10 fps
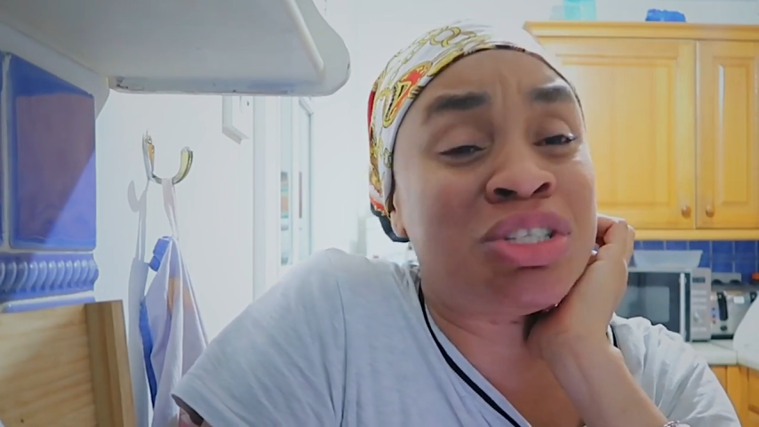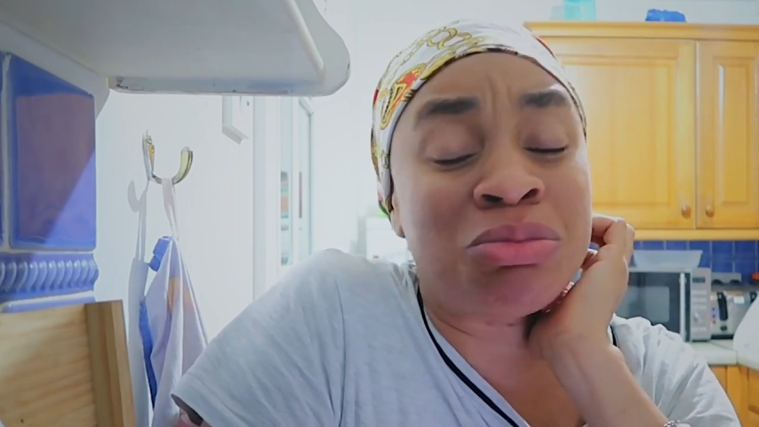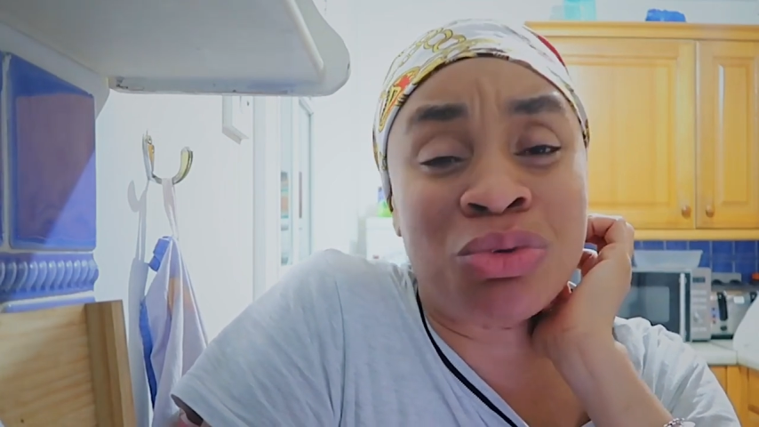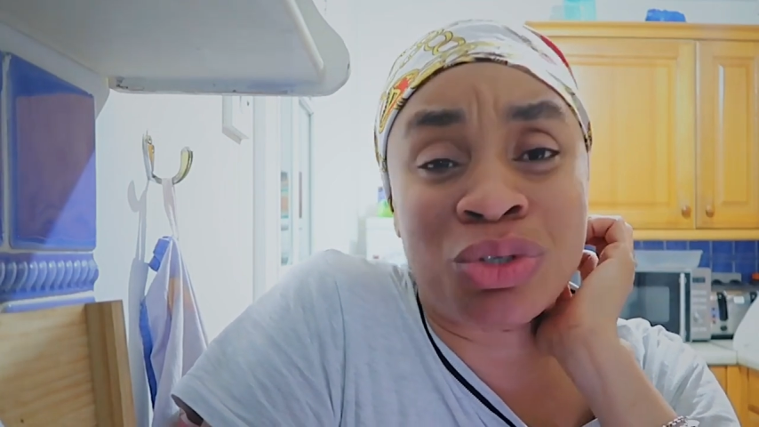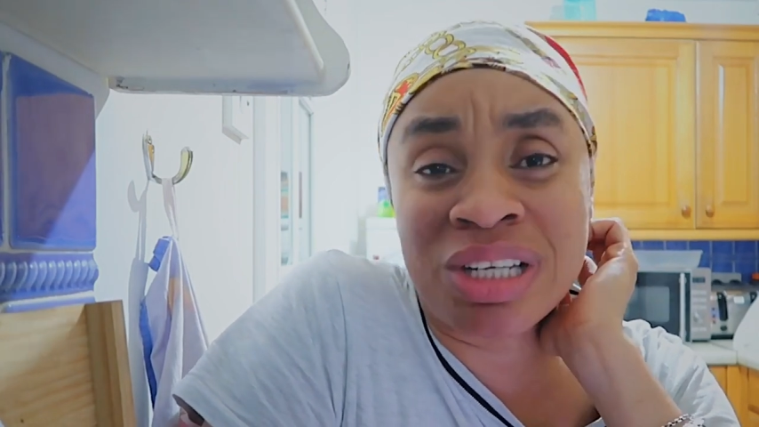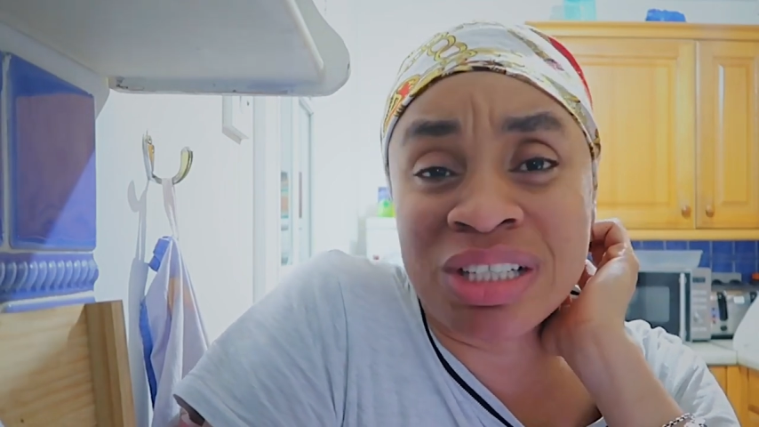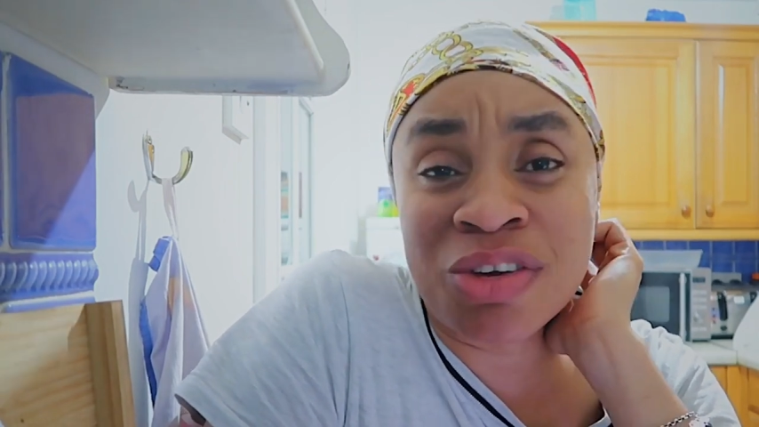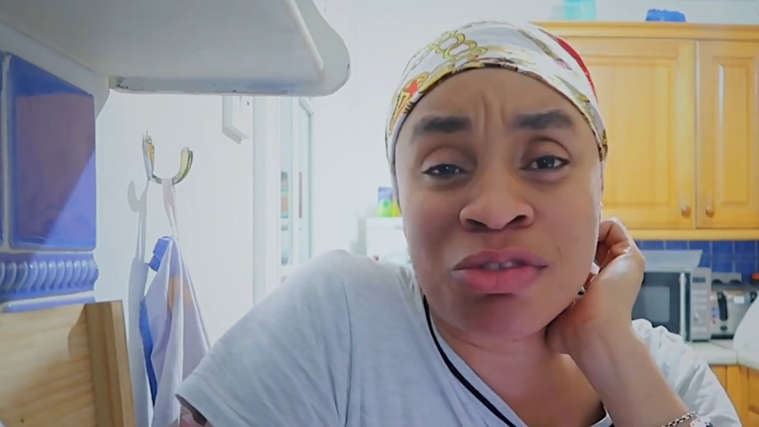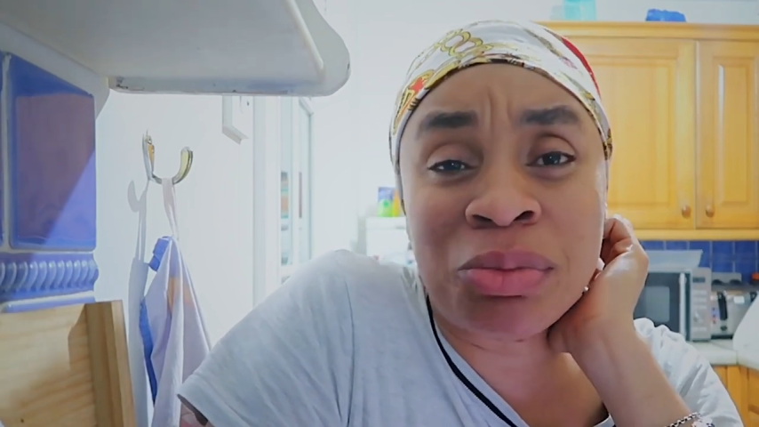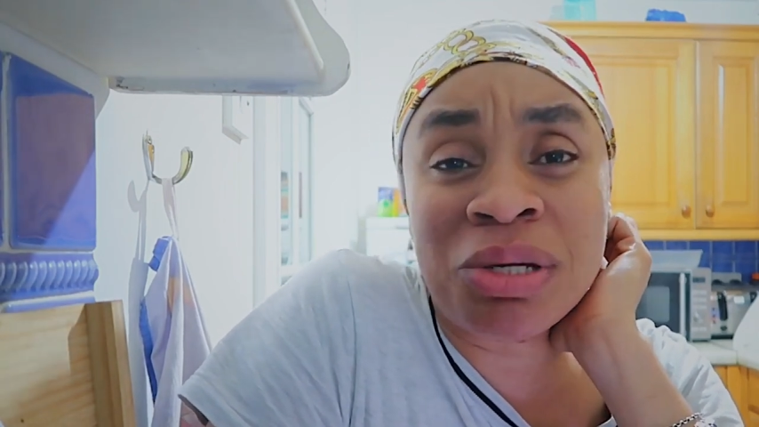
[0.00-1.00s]
she brought, she has not
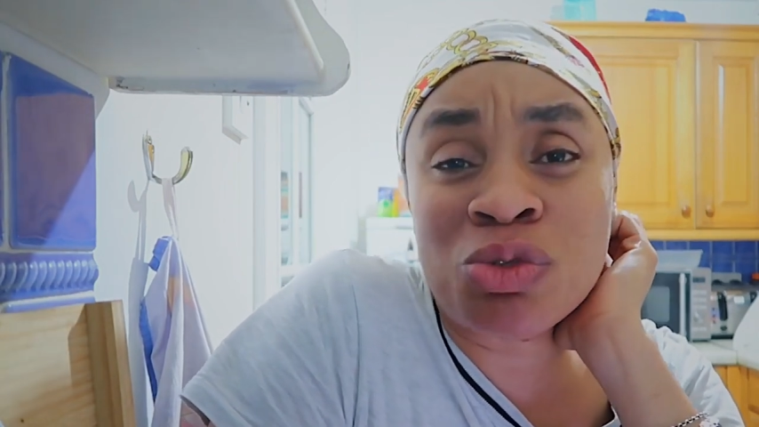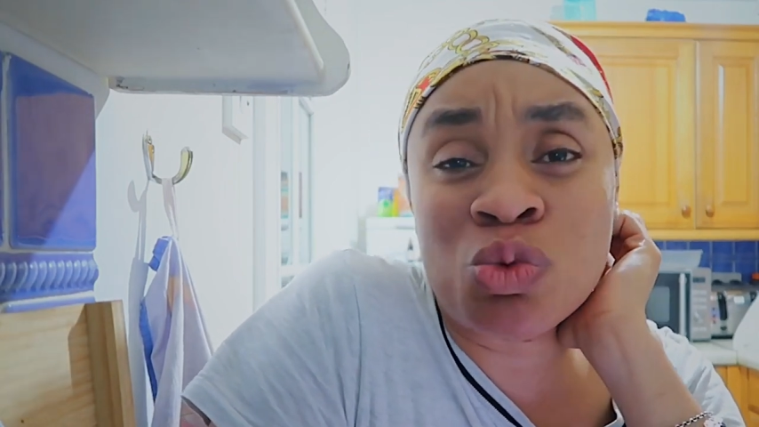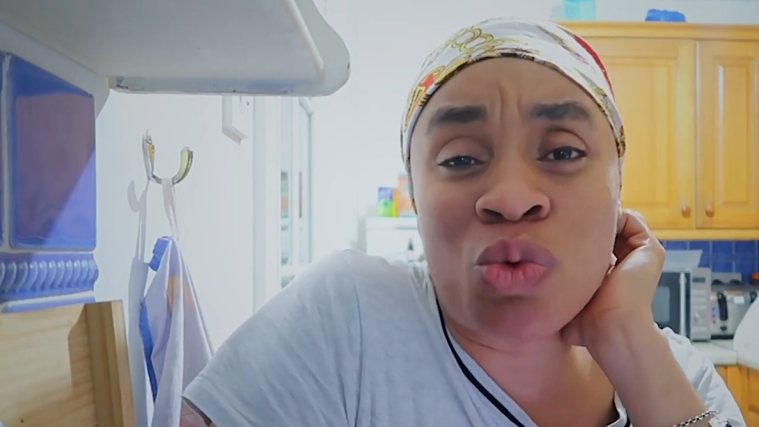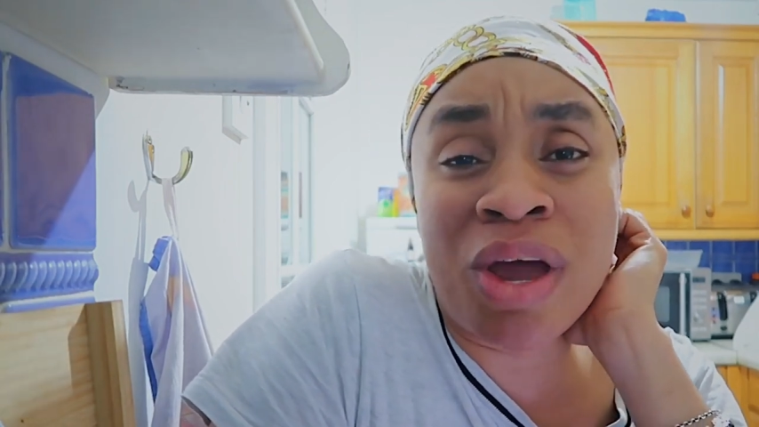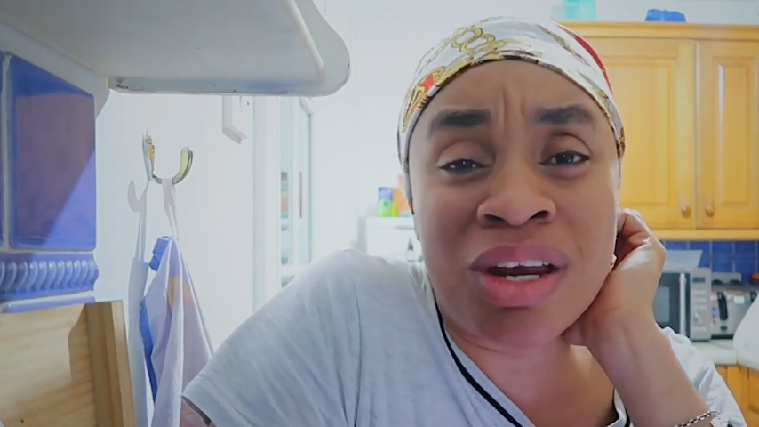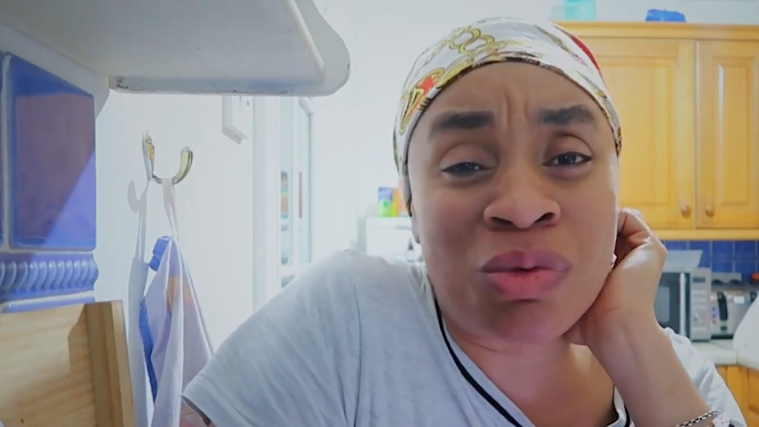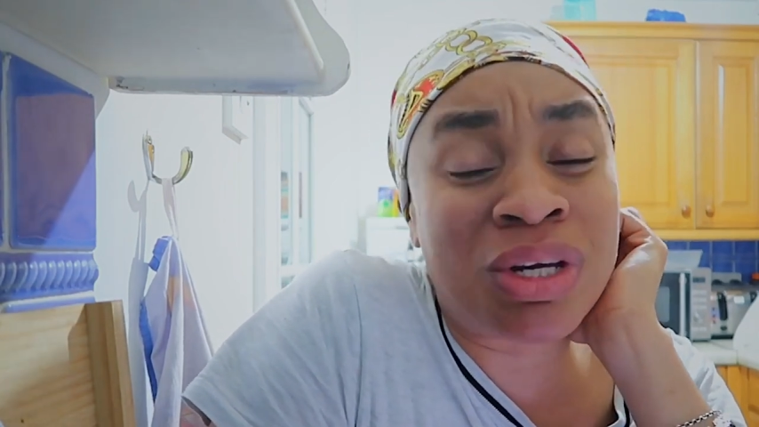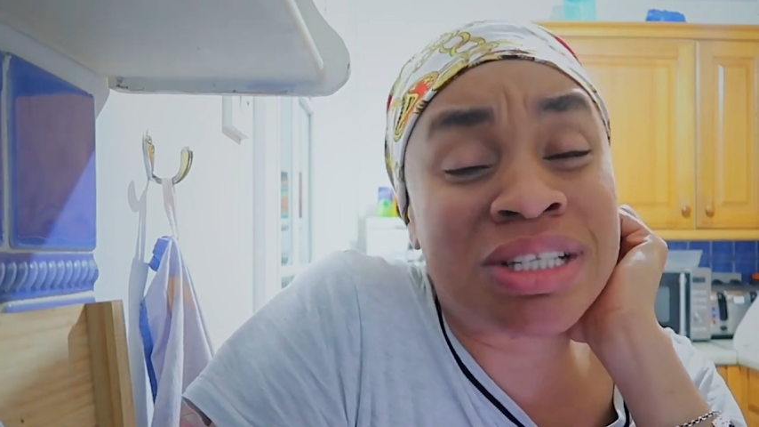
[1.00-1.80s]
even been able to wear anyone.